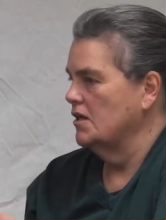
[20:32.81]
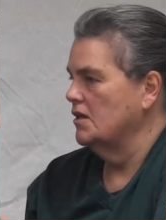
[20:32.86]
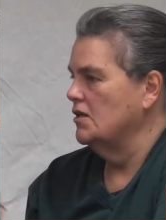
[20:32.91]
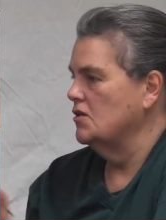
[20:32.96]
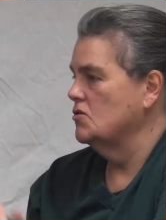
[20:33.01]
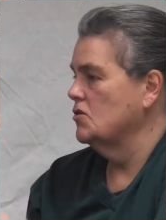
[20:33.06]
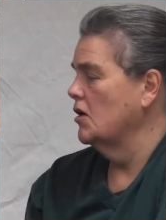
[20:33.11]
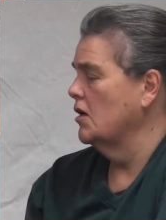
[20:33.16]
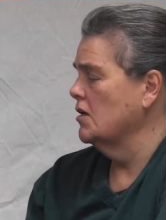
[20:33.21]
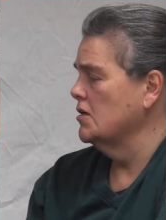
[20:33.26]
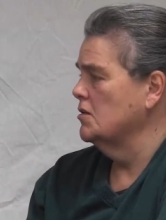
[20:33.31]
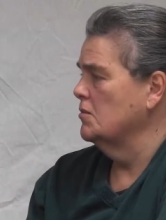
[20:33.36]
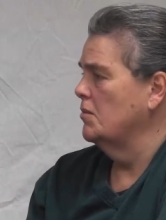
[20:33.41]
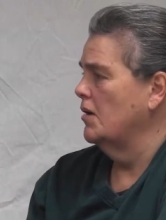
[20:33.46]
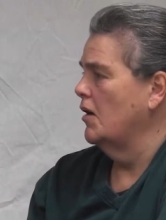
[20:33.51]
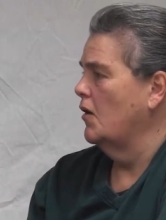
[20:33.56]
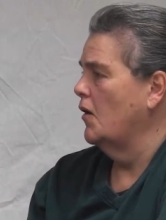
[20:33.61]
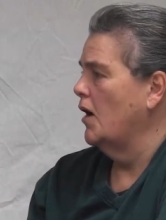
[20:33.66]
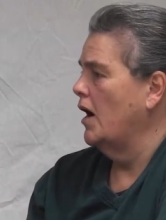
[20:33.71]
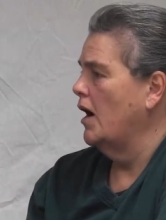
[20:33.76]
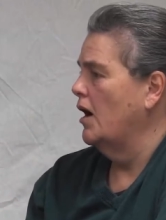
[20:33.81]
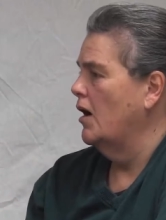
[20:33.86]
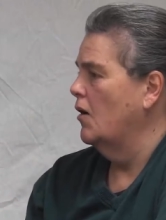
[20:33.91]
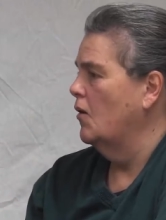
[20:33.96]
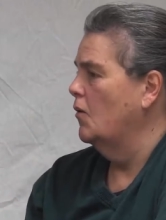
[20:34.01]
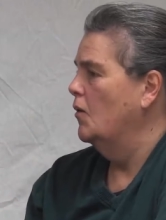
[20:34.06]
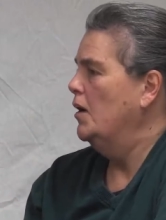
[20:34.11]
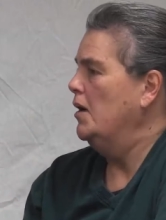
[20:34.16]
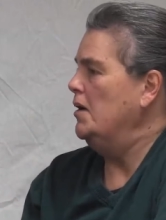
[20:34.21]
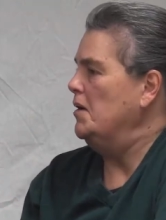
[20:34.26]
and he talked about
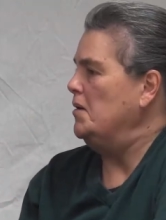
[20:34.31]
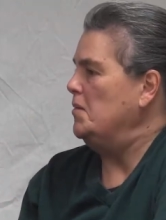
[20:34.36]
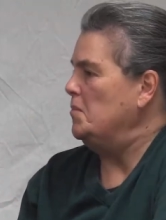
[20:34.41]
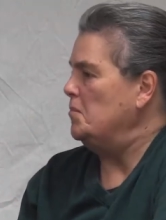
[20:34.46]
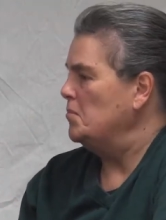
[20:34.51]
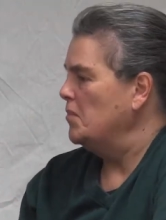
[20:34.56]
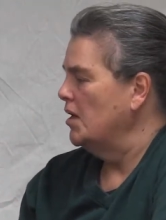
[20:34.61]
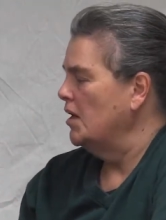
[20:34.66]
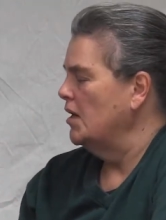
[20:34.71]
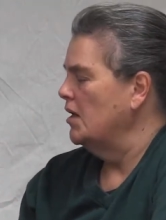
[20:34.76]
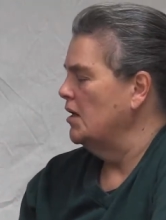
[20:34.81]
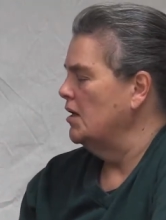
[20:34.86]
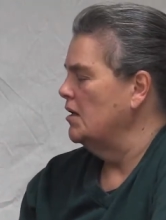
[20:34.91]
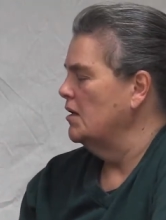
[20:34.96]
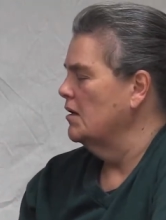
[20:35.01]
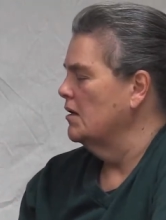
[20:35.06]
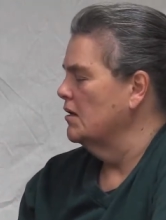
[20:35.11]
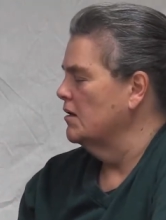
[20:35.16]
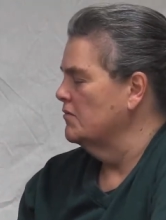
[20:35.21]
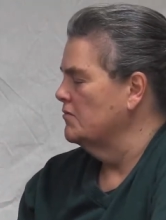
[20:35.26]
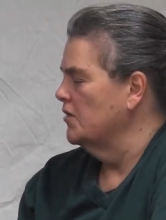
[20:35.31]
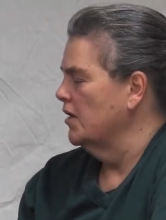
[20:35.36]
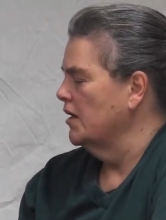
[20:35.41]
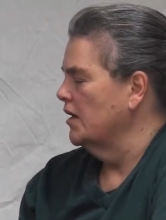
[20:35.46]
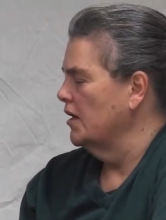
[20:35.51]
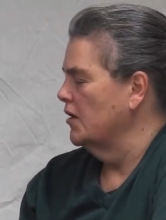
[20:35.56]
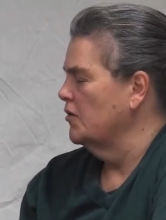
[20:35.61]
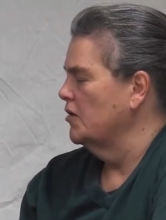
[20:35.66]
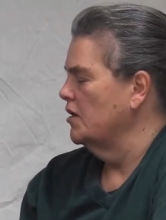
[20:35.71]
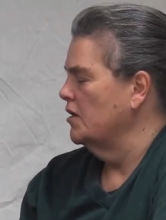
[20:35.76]
how many of the
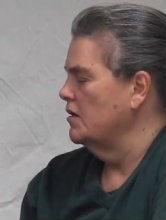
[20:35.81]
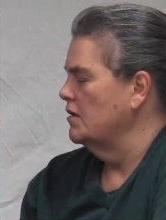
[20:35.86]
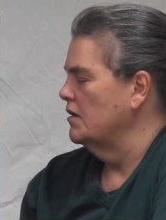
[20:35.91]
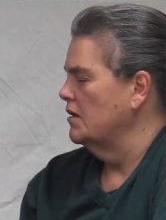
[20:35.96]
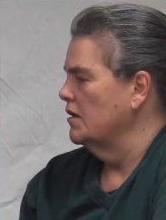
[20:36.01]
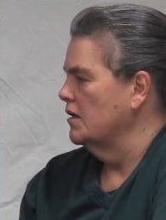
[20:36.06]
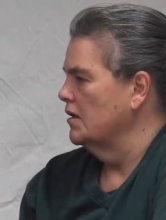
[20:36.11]
county